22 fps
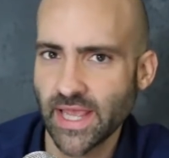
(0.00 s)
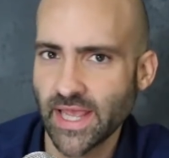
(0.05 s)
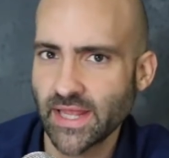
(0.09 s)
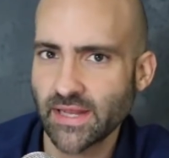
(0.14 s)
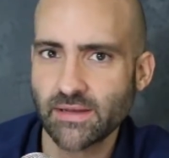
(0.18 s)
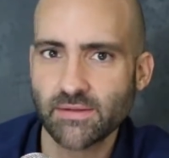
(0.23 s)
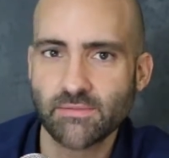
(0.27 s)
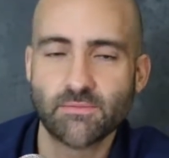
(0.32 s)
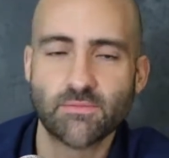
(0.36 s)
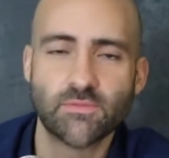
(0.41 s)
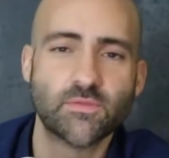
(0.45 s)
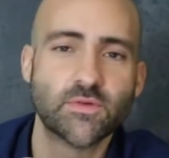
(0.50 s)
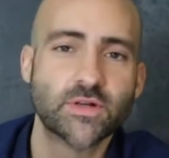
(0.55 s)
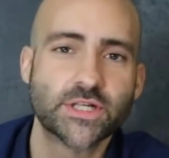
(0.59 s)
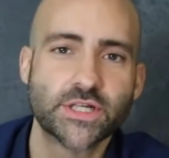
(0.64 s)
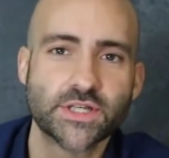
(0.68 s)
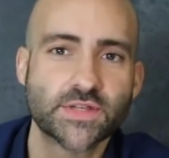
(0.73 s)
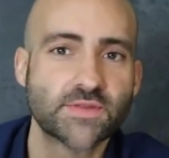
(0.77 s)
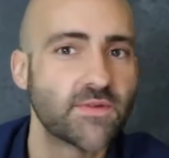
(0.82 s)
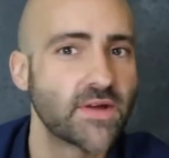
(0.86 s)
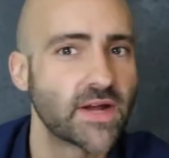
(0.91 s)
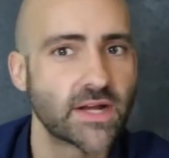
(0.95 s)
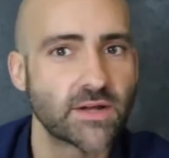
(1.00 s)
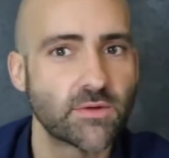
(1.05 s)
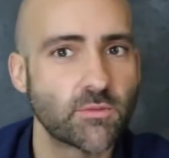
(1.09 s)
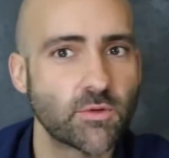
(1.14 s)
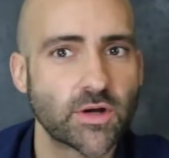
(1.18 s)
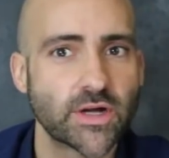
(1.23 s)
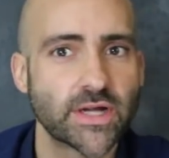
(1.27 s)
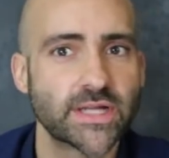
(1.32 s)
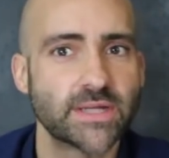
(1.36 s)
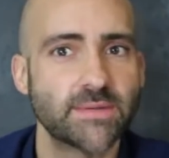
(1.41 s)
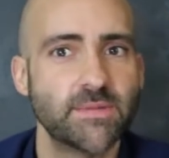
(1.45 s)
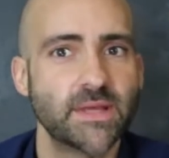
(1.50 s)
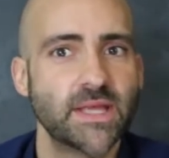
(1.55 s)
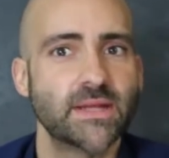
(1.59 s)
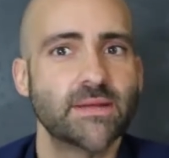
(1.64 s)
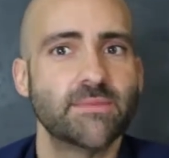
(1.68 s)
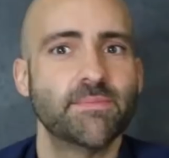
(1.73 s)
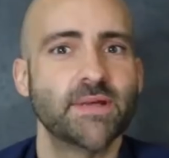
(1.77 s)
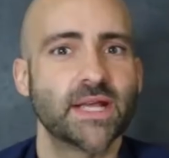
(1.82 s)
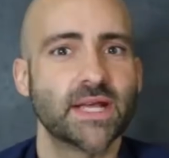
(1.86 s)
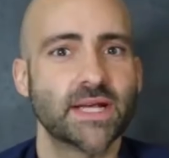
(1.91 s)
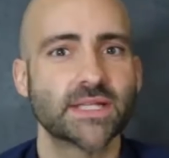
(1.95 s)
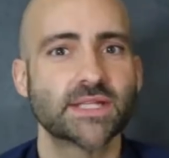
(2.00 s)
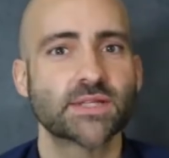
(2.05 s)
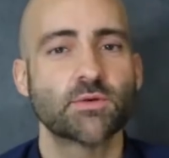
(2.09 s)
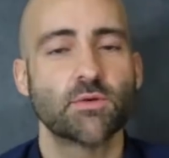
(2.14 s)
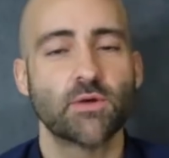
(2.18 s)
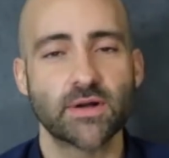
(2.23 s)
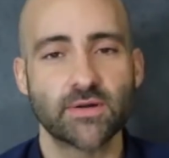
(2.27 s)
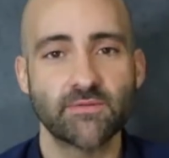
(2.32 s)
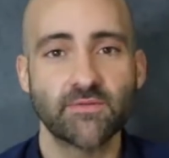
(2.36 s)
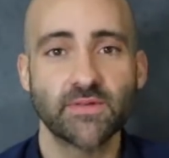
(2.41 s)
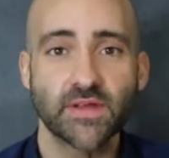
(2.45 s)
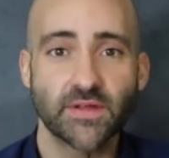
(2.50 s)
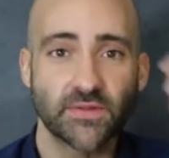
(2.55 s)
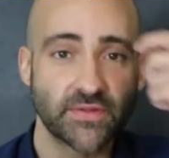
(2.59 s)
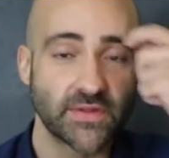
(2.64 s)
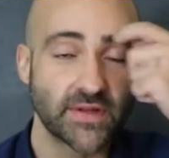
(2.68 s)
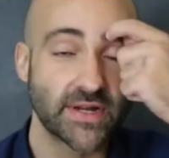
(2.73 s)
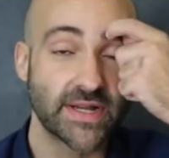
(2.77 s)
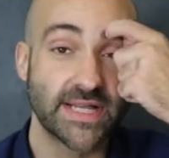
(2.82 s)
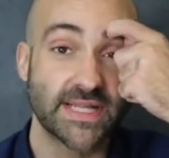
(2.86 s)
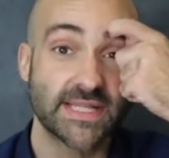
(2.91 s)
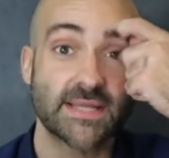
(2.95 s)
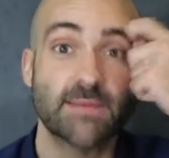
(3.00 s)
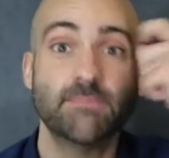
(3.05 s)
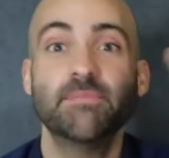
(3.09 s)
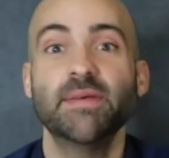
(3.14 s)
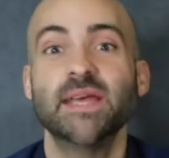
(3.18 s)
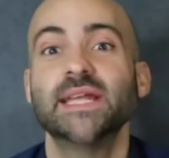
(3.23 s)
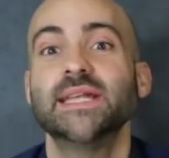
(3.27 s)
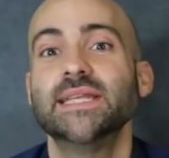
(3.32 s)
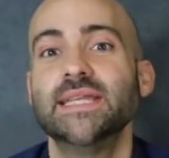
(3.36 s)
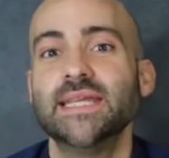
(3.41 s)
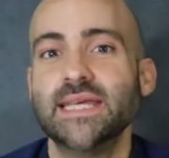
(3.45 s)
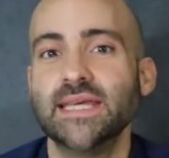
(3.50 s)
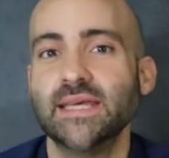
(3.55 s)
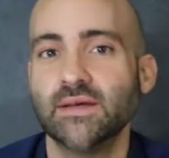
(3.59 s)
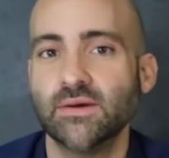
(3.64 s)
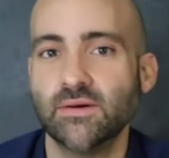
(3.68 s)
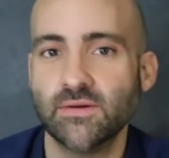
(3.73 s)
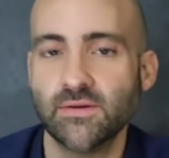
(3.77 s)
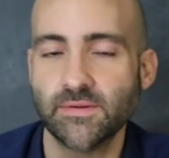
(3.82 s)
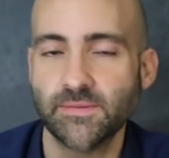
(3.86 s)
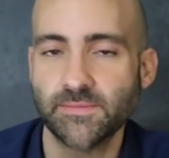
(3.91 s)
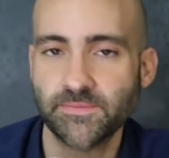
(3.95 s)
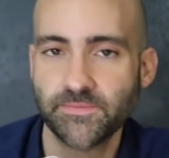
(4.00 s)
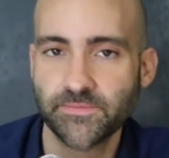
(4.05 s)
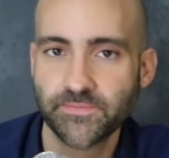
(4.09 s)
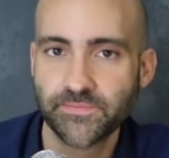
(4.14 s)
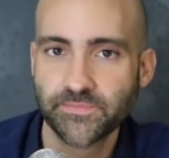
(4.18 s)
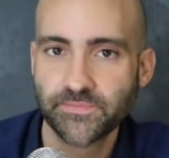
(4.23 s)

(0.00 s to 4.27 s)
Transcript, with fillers: and which is very worrying to me, because quantum field theory is a big deal.